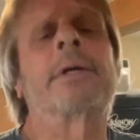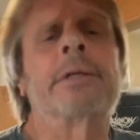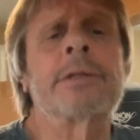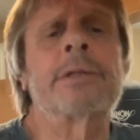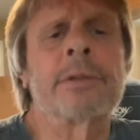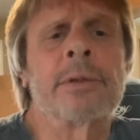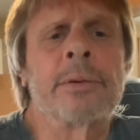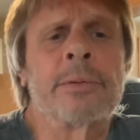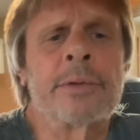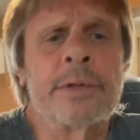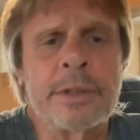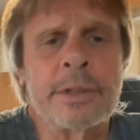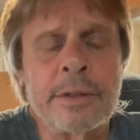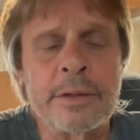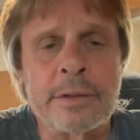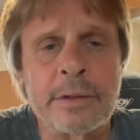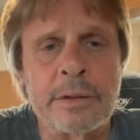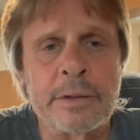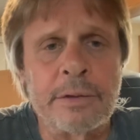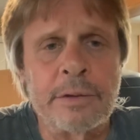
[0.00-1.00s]
so this
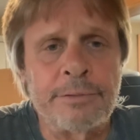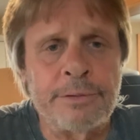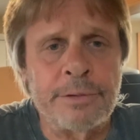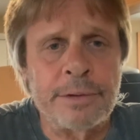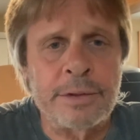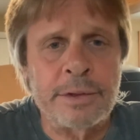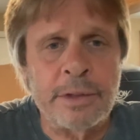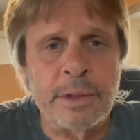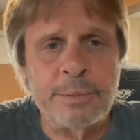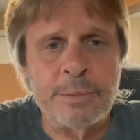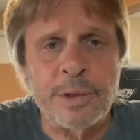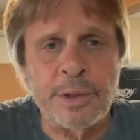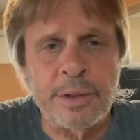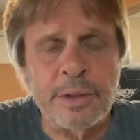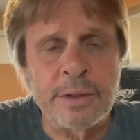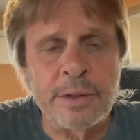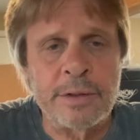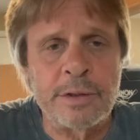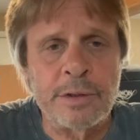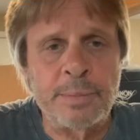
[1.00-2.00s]
is a different subject.
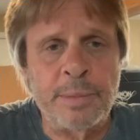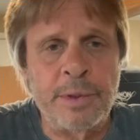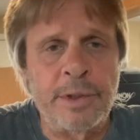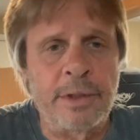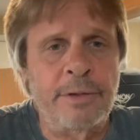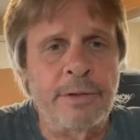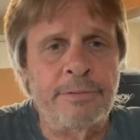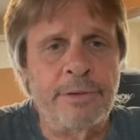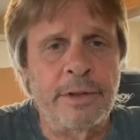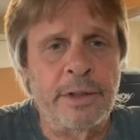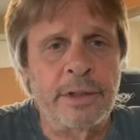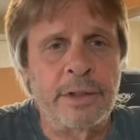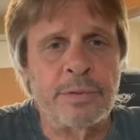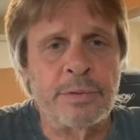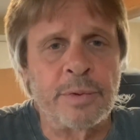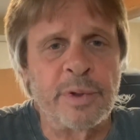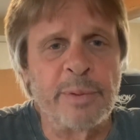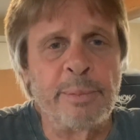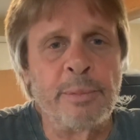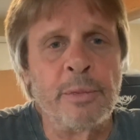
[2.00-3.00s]
This is PFAS
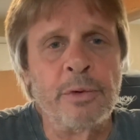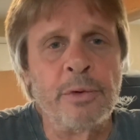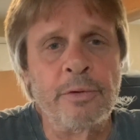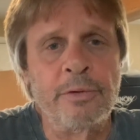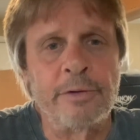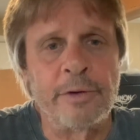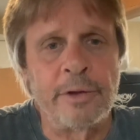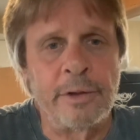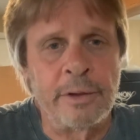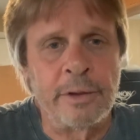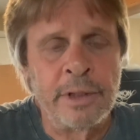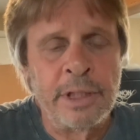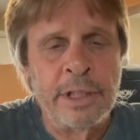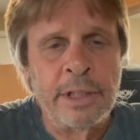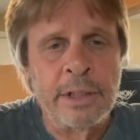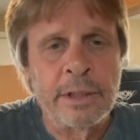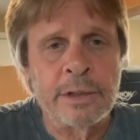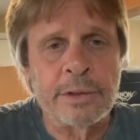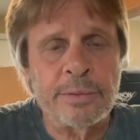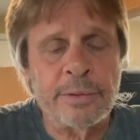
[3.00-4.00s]
removal,
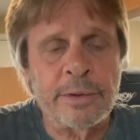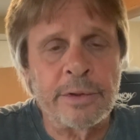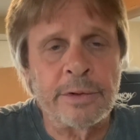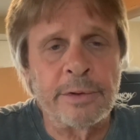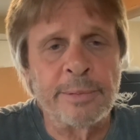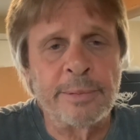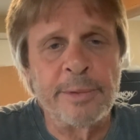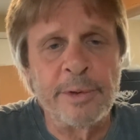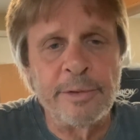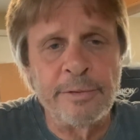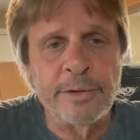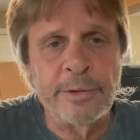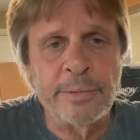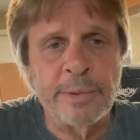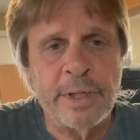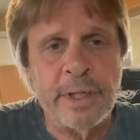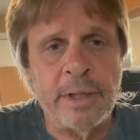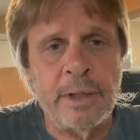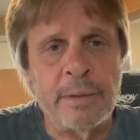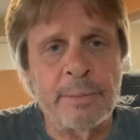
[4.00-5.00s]
because we're going to remove it
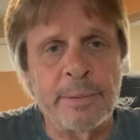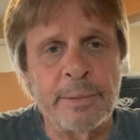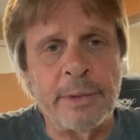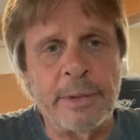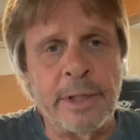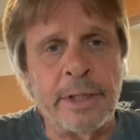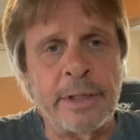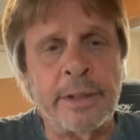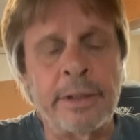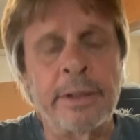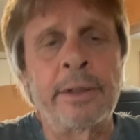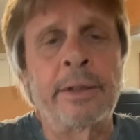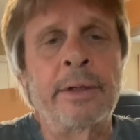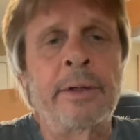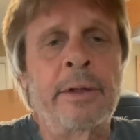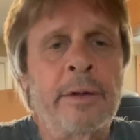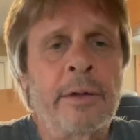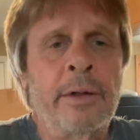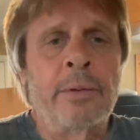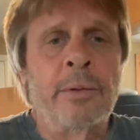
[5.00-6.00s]
with carbon block.
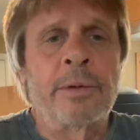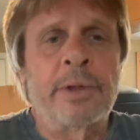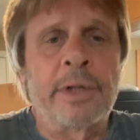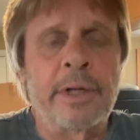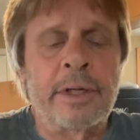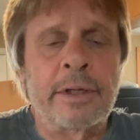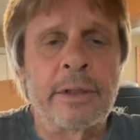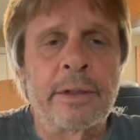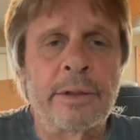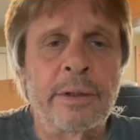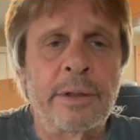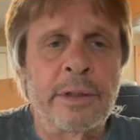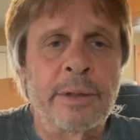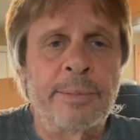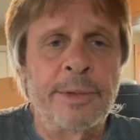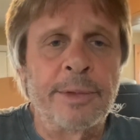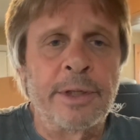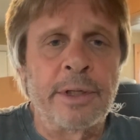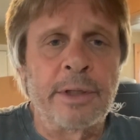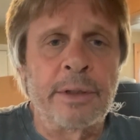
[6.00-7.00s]
We're not going to
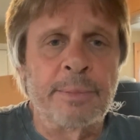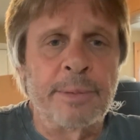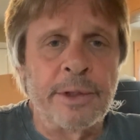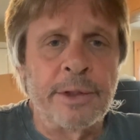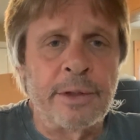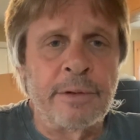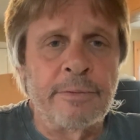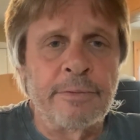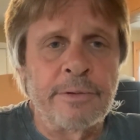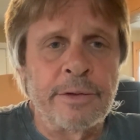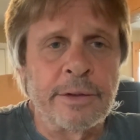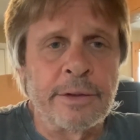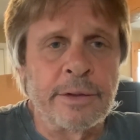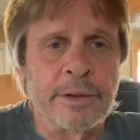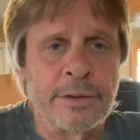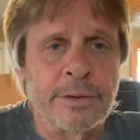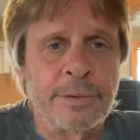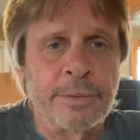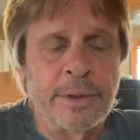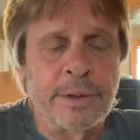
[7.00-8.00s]
eliminate it by converting
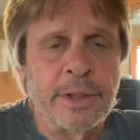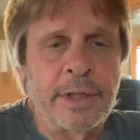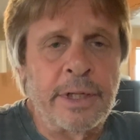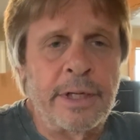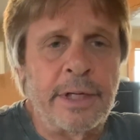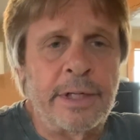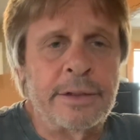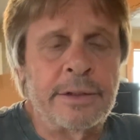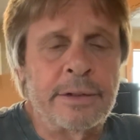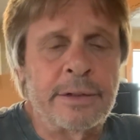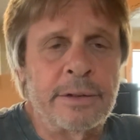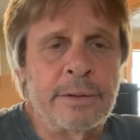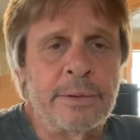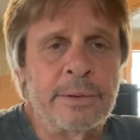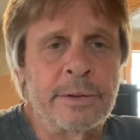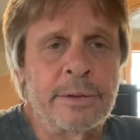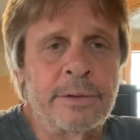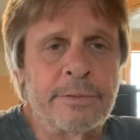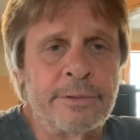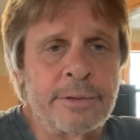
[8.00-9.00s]
it to a gas. That's a
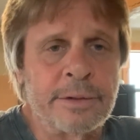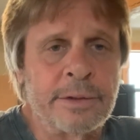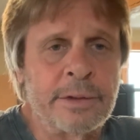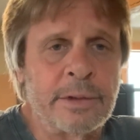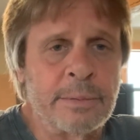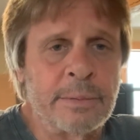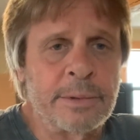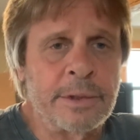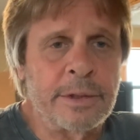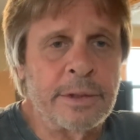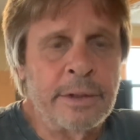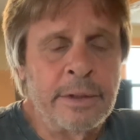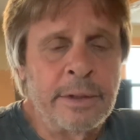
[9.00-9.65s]
whole different subject.